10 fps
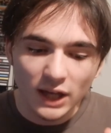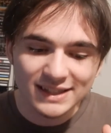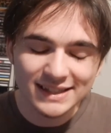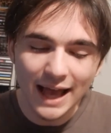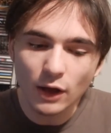
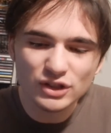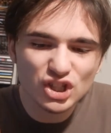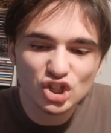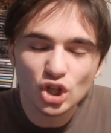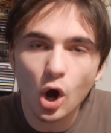sound
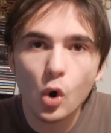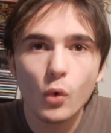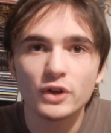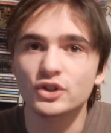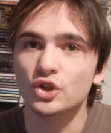
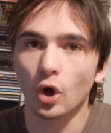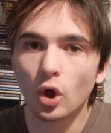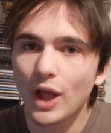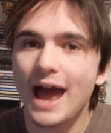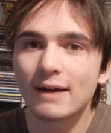so
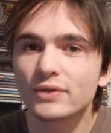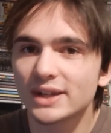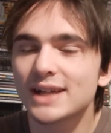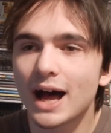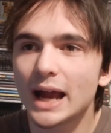dull half the
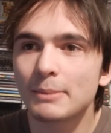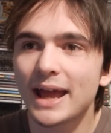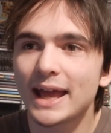time,